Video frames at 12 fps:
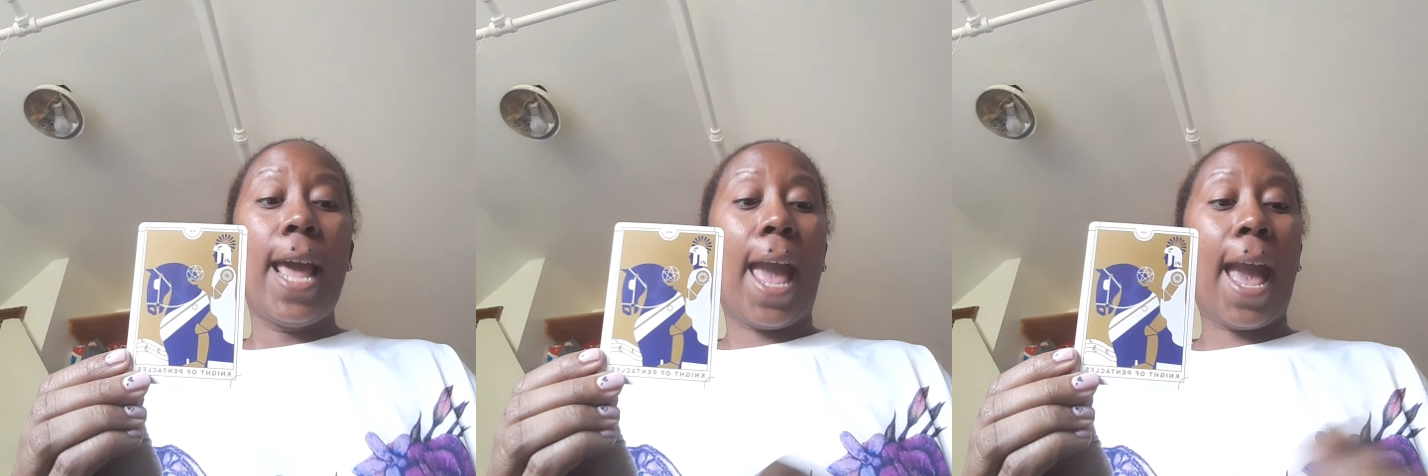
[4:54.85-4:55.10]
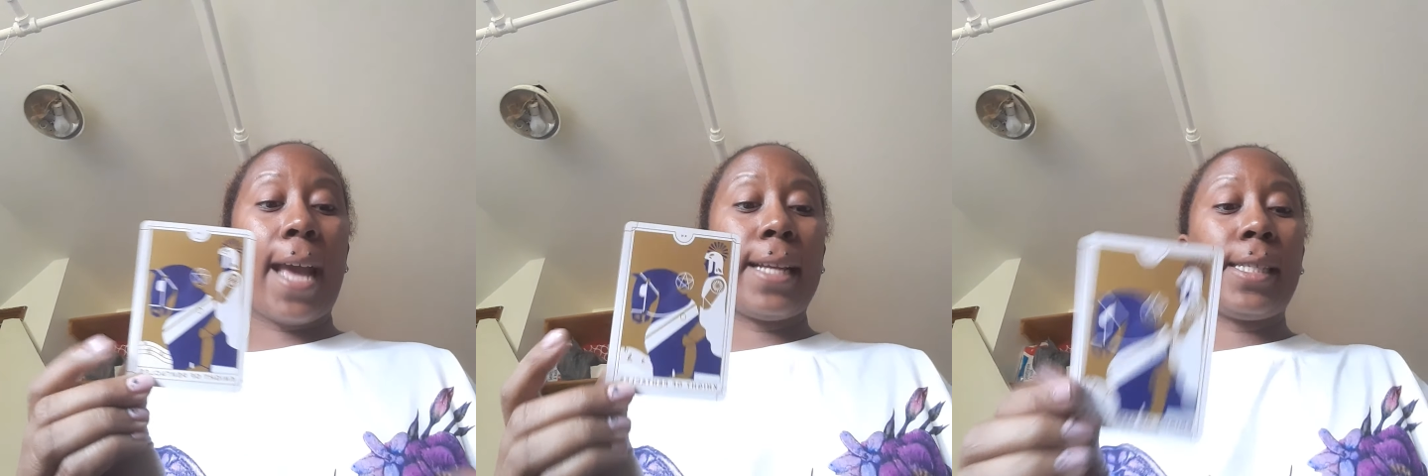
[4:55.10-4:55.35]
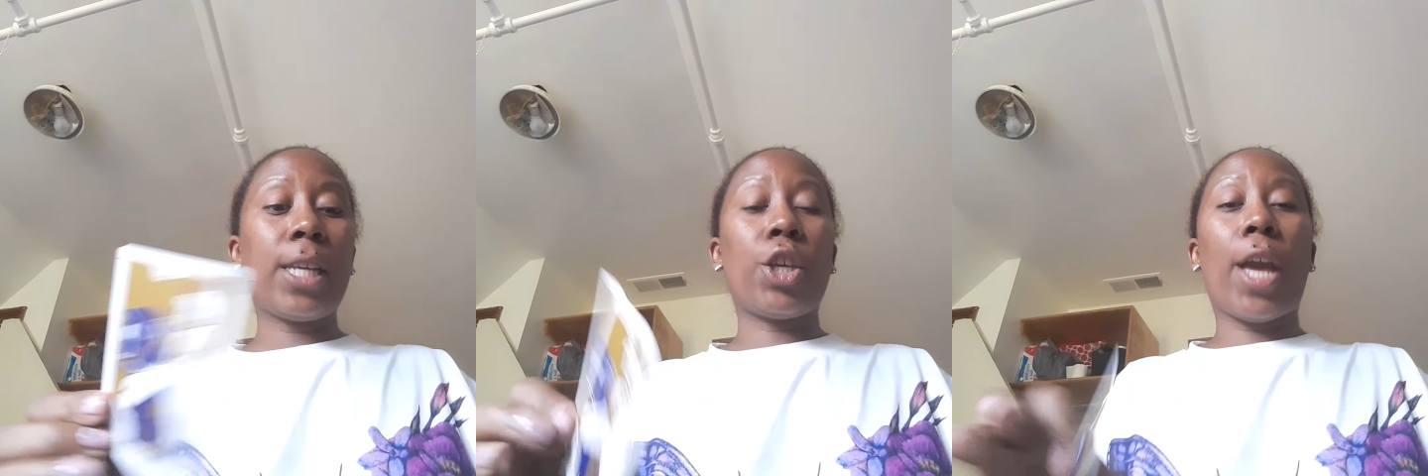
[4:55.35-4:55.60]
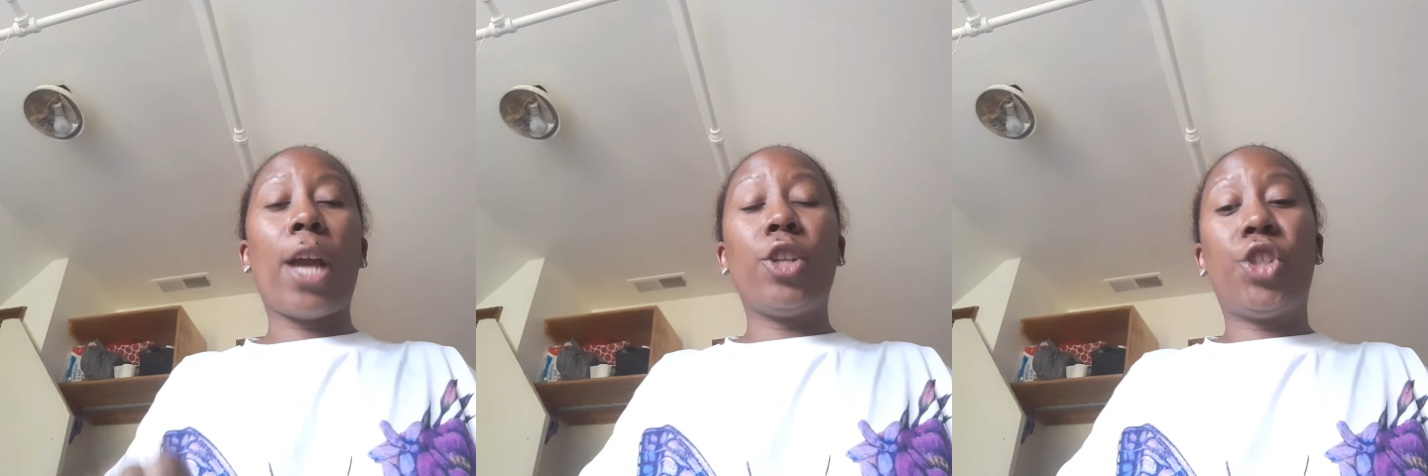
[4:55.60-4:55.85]
And
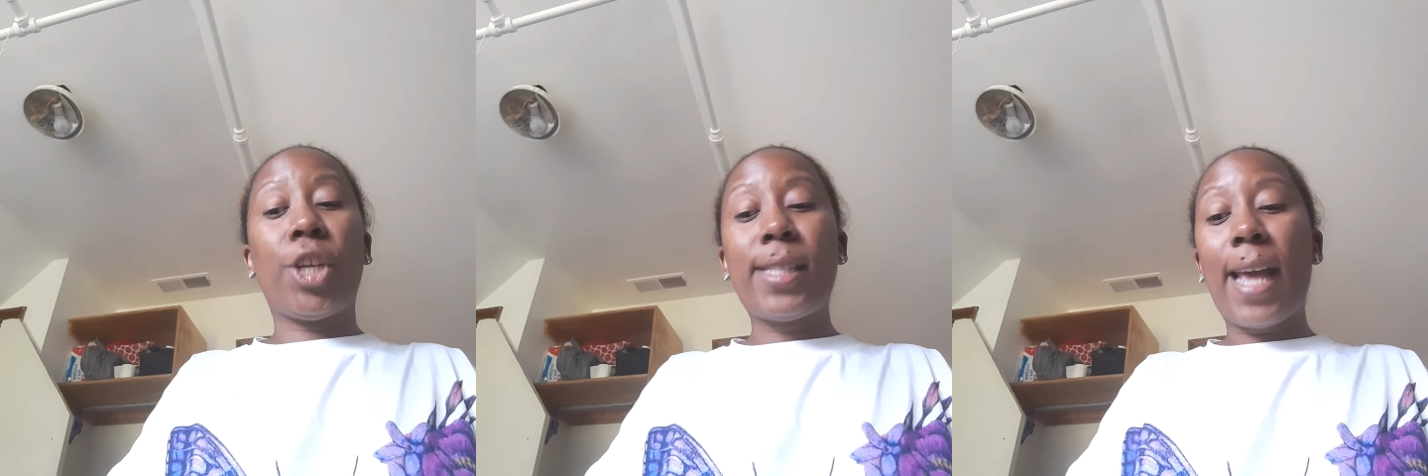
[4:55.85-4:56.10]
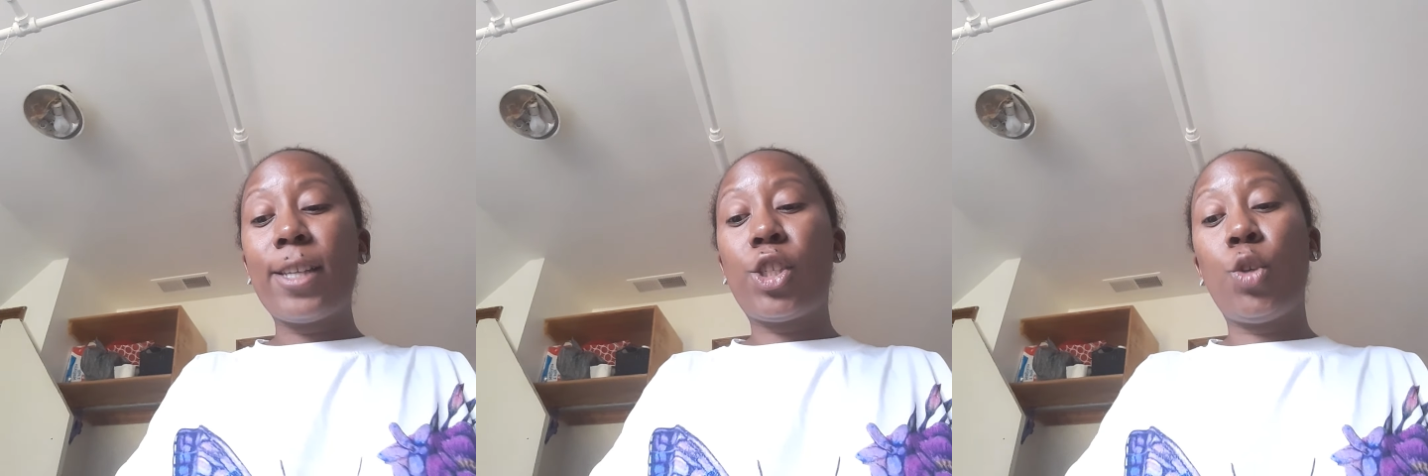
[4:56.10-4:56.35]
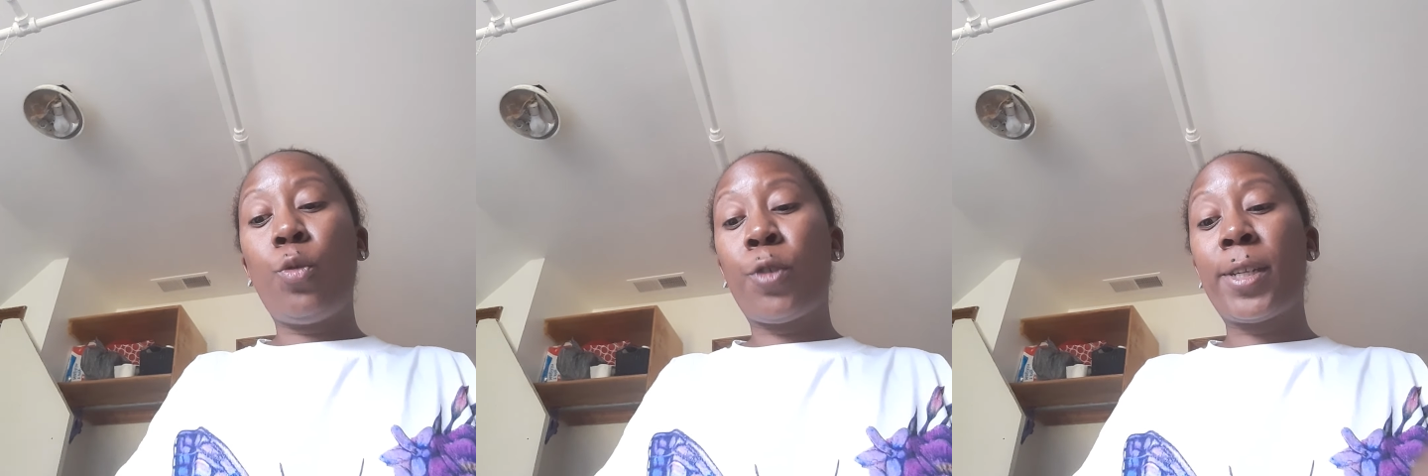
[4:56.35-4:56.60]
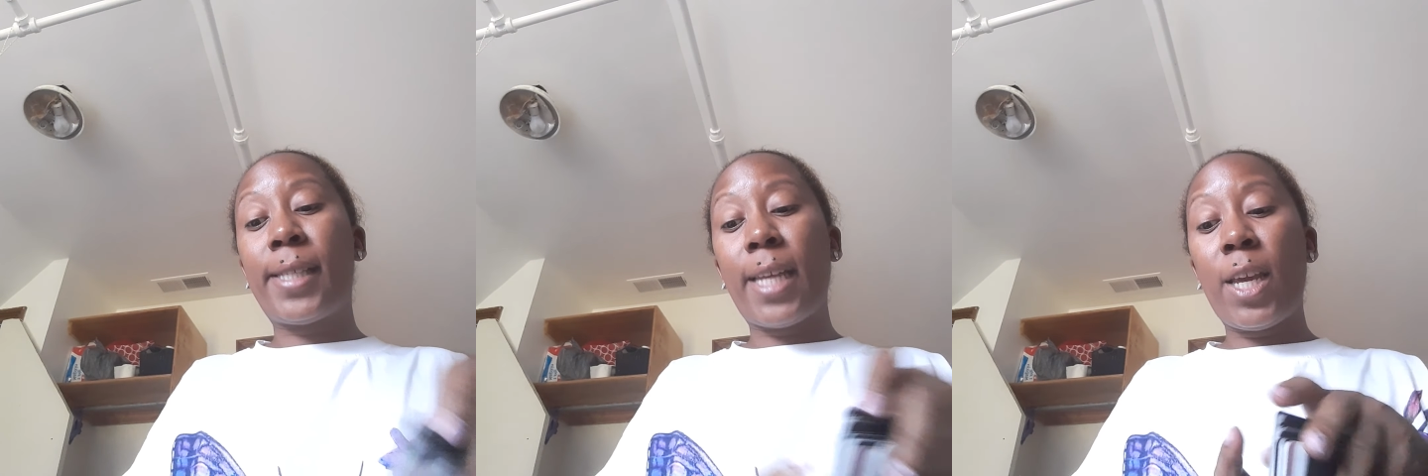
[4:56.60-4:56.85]
just as you
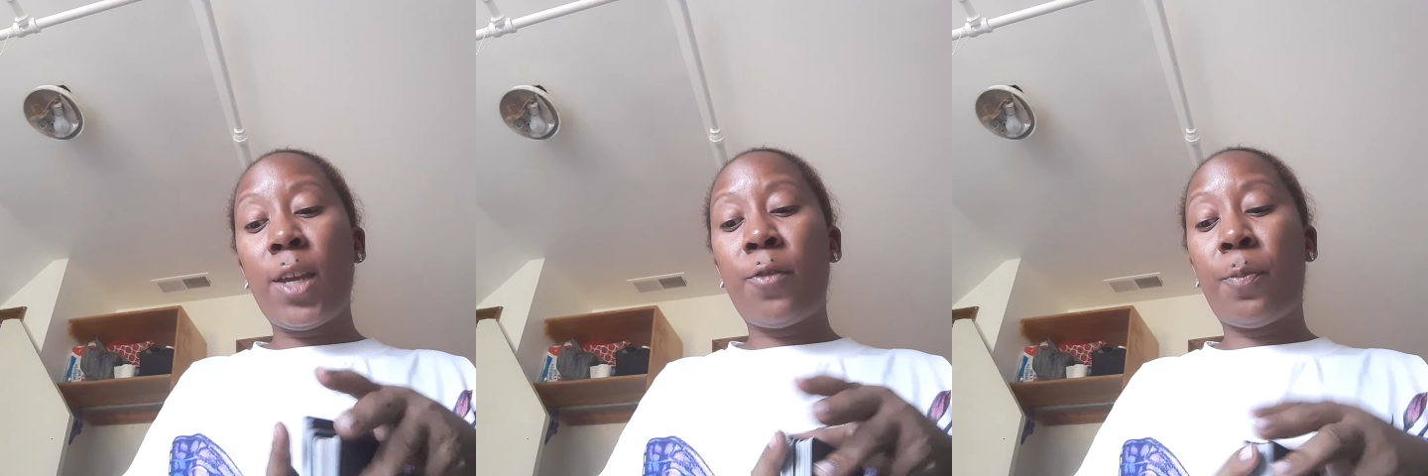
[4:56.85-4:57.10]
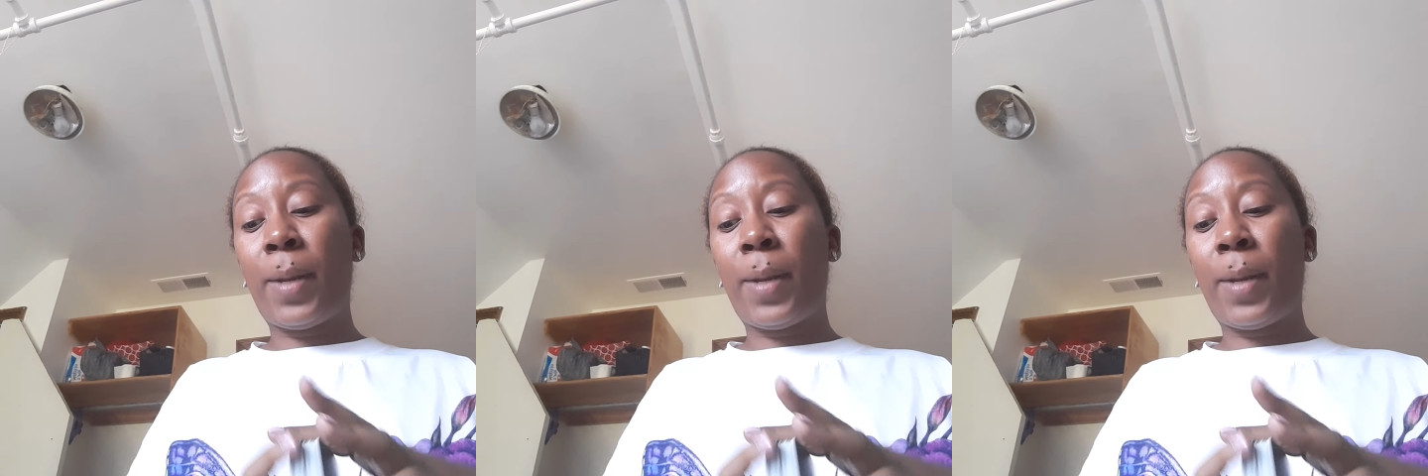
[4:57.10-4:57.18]
receive,